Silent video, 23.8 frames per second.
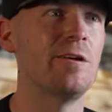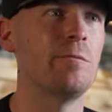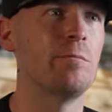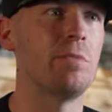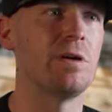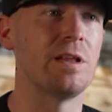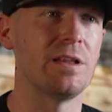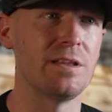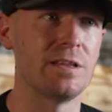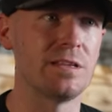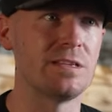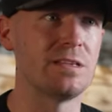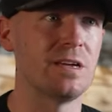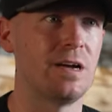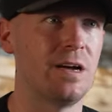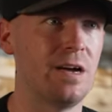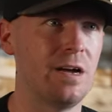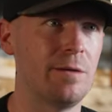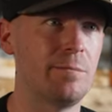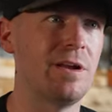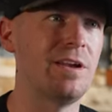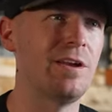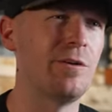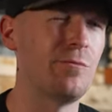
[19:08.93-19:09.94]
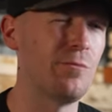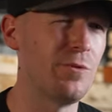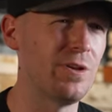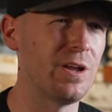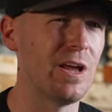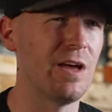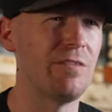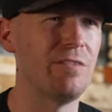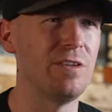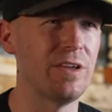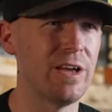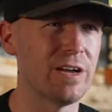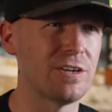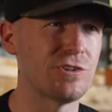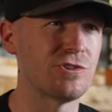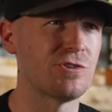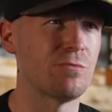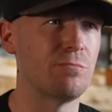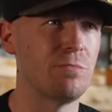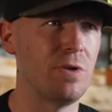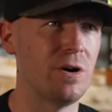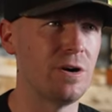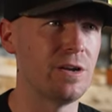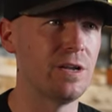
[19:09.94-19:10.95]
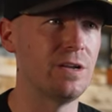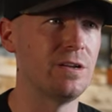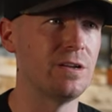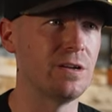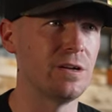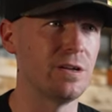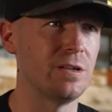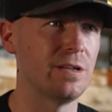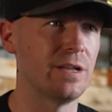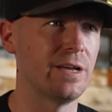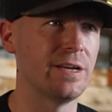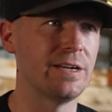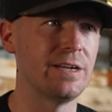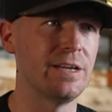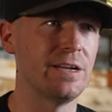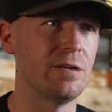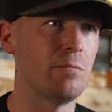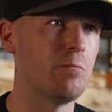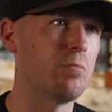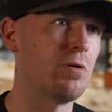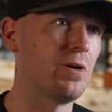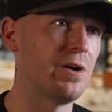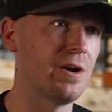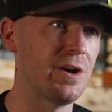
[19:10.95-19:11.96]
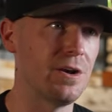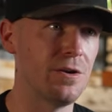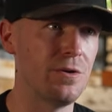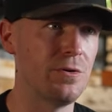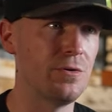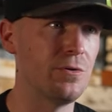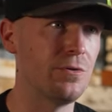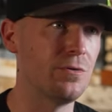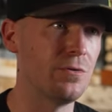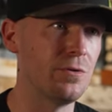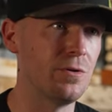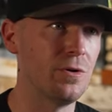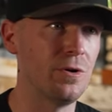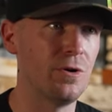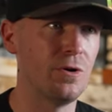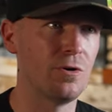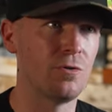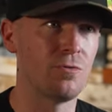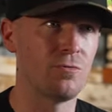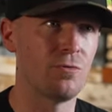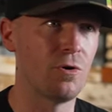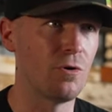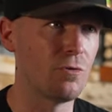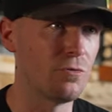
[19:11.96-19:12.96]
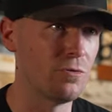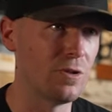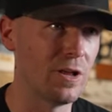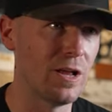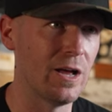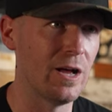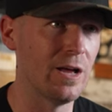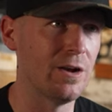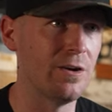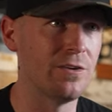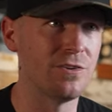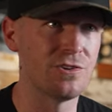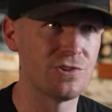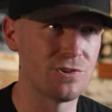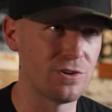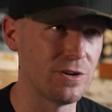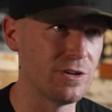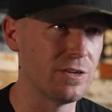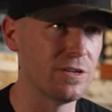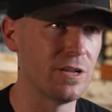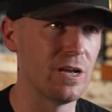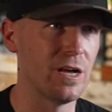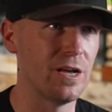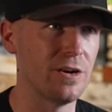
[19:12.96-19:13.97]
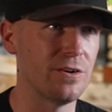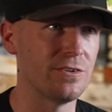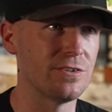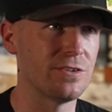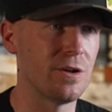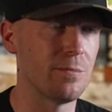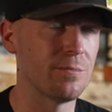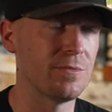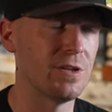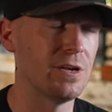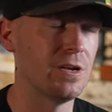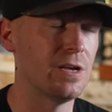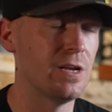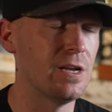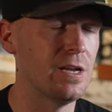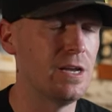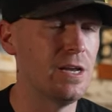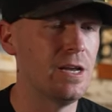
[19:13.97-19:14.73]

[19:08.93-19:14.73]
But at the time, I didn't really have the extra money to like get a brand new Road Glide or Street Glide or something.